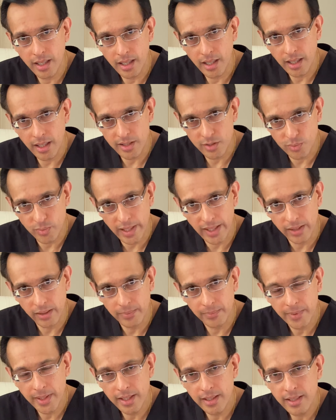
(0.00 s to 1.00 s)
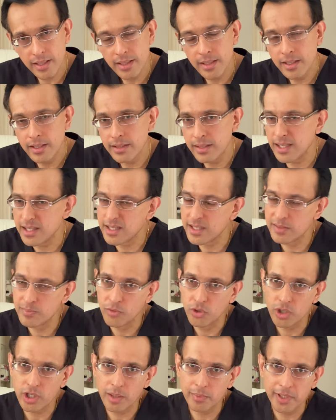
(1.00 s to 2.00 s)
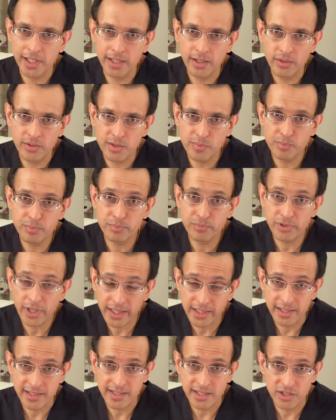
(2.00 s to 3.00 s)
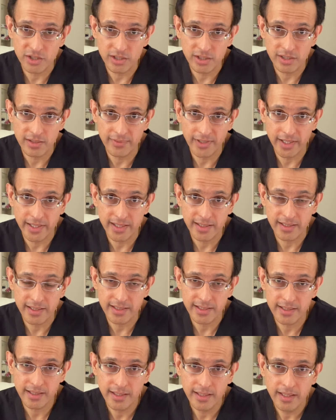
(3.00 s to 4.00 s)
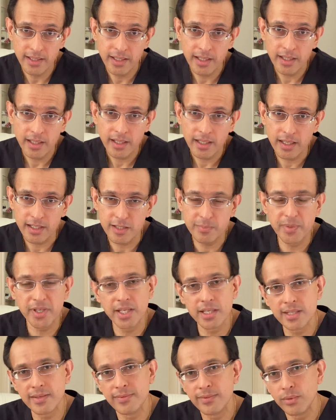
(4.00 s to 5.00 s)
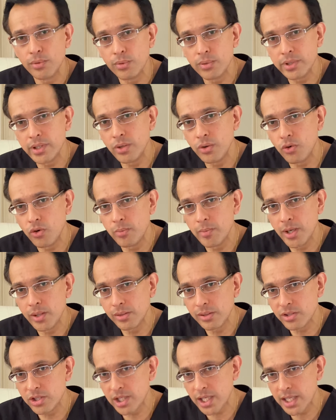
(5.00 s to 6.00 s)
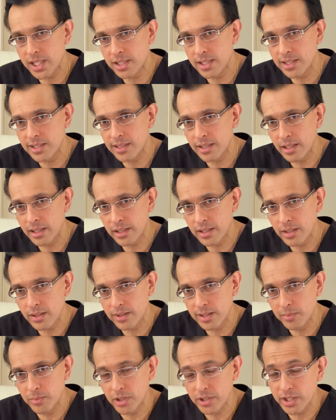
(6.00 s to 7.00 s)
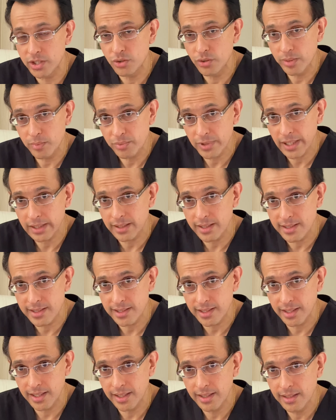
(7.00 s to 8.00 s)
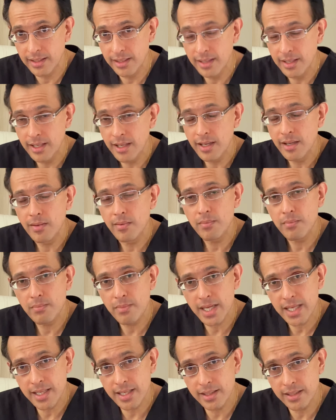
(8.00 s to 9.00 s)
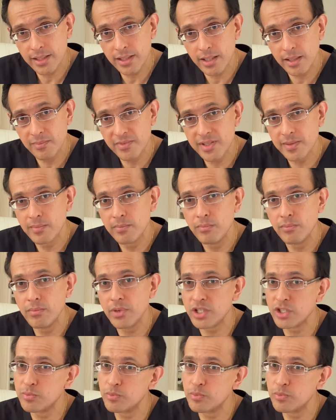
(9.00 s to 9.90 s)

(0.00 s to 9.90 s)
as well. This is more commonly known as pregnancy gingivitis. It's because of all the hormonal changes that occur in the body during pregnancy, making the gums much